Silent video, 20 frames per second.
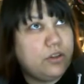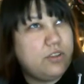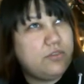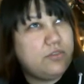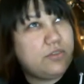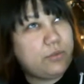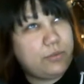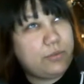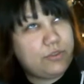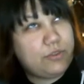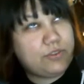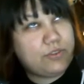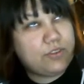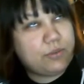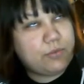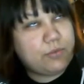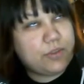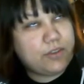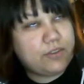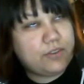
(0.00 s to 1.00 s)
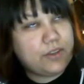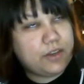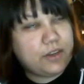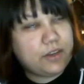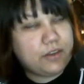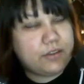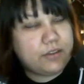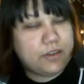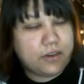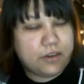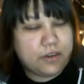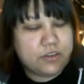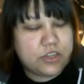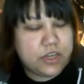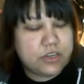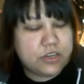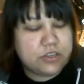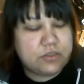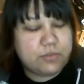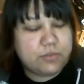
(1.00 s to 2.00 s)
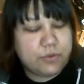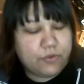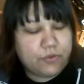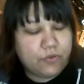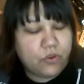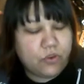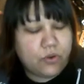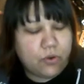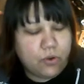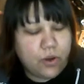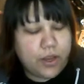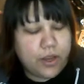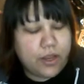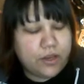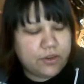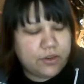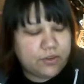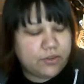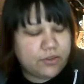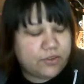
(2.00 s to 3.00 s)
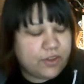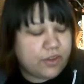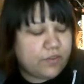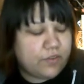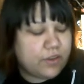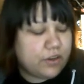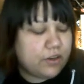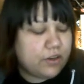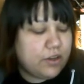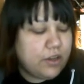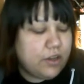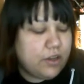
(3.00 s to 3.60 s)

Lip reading: If I'm using something skinnier, then it changes. But for Croy, I do 7.